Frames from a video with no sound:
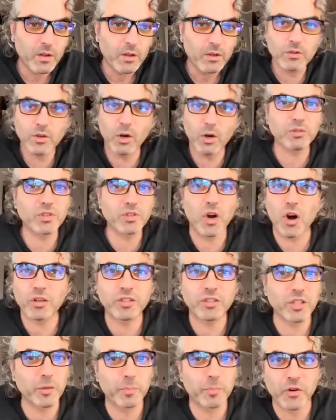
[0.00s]
Don't talk
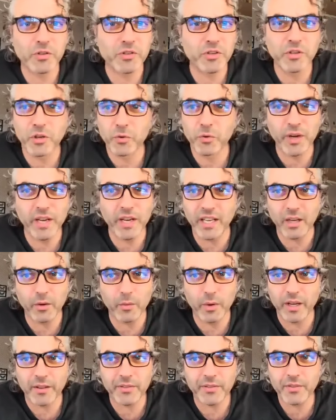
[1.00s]
to the person you're reading
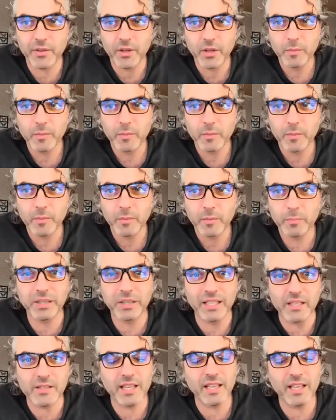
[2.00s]
with.
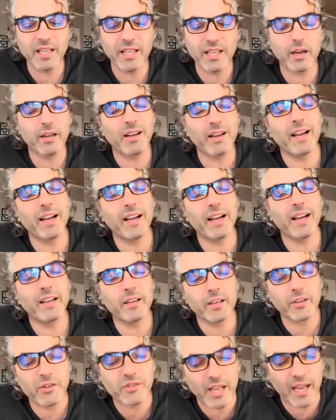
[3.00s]
Please,
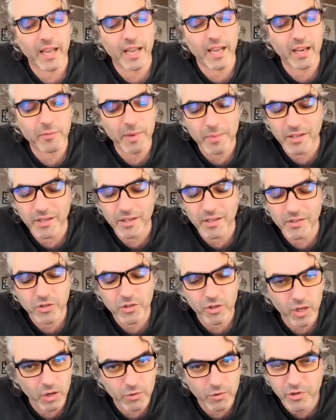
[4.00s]
I understand maybe
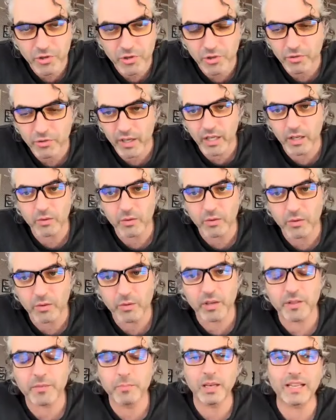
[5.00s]
it's your coach you're
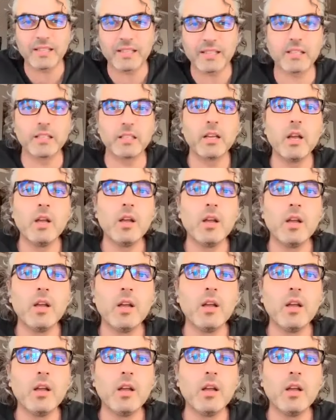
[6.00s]
reading with, bless it.